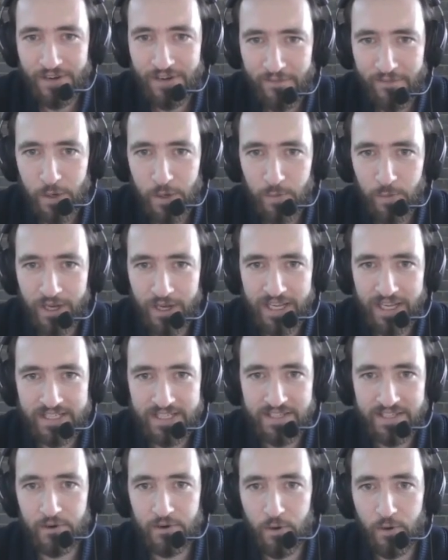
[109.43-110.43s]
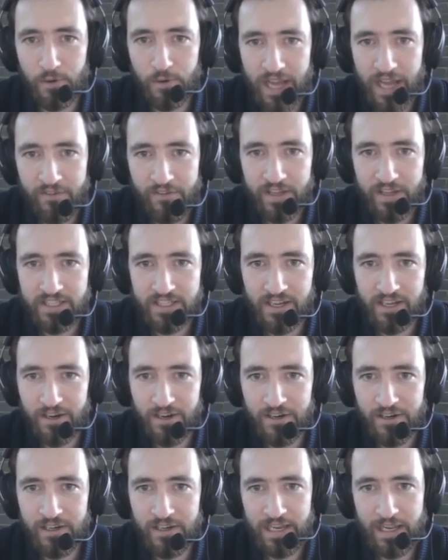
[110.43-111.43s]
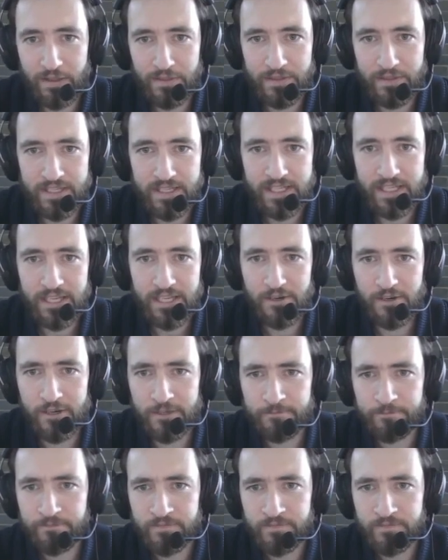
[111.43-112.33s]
Everyone has their own avatar, like this here.